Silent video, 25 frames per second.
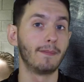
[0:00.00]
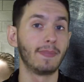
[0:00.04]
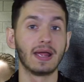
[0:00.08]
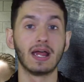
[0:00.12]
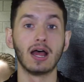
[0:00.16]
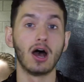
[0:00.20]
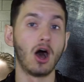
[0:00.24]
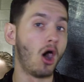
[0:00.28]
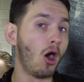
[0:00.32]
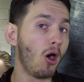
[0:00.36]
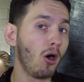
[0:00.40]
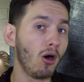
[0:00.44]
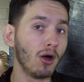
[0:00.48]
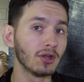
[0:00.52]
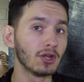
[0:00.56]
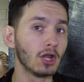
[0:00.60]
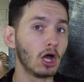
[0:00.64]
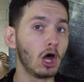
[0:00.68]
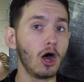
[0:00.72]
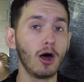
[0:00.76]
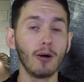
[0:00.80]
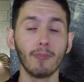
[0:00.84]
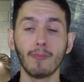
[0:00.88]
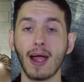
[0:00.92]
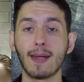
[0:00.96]
But yeah, all in
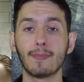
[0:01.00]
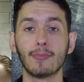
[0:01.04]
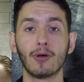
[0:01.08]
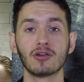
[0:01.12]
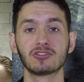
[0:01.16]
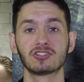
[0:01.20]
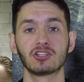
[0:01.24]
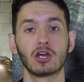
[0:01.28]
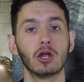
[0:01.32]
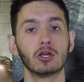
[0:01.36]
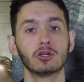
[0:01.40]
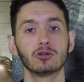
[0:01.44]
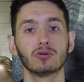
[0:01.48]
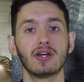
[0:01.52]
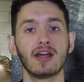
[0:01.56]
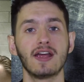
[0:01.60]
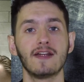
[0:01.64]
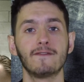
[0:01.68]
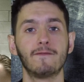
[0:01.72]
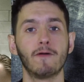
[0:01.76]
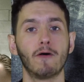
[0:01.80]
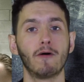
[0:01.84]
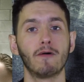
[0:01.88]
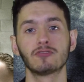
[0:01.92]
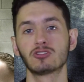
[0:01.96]
all, my most
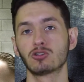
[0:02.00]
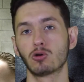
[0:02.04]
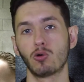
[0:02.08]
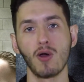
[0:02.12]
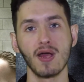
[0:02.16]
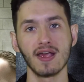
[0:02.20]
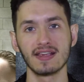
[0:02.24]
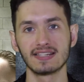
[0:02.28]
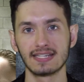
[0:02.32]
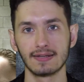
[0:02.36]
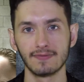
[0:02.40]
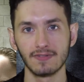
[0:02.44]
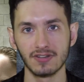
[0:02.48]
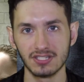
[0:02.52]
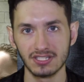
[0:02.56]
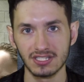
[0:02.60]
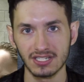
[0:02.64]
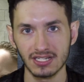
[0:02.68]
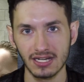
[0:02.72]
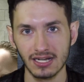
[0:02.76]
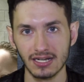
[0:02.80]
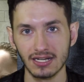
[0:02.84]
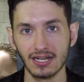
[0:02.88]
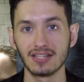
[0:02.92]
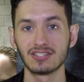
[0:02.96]
underrated film of
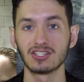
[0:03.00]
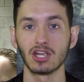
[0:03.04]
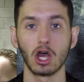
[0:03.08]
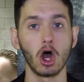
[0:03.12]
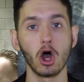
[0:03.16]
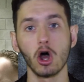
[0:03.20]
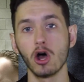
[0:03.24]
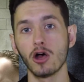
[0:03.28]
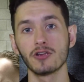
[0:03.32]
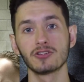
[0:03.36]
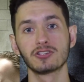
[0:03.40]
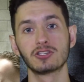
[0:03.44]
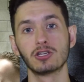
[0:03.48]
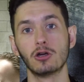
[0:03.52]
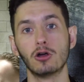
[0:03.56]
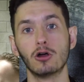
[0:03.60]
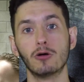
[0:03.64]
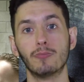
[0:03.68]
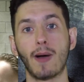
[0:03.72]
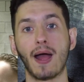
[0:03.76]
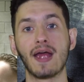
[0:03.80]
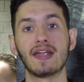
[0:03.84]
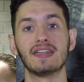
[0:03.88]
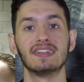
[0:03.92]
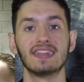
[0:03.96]
2017 is also
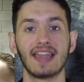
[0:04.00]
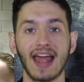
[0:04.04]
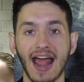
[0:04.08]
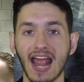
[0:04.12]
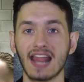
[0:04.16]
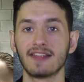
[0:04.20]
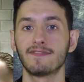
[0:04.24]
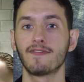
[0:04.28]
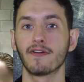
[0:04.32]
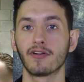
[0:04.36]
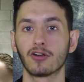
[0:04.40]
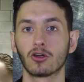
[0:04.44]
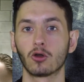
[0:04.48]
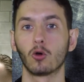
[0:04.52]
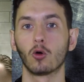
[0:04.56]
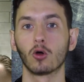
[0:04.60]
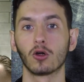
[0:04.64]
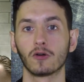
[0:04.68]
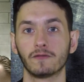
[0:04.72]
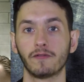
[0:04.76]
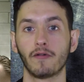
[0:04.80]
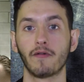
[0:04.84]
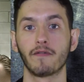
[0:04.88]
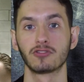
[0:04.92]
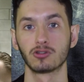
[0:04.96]
my ninth favorite horror
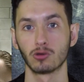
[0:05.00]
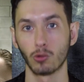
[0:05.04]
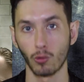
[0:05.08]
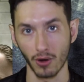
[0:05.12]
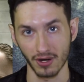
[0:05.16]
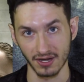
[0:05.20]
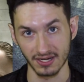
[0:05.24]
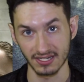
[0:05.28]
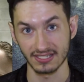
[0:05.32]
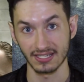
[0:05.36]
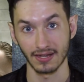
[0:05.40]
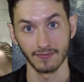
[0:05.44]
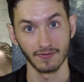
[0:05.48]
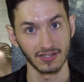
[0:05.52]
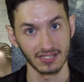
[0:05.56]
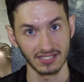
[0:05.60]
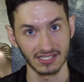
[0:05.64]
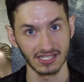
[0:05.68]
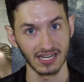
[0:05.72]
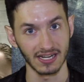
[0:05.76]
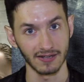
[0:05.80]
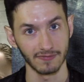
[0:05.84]
film of 2017.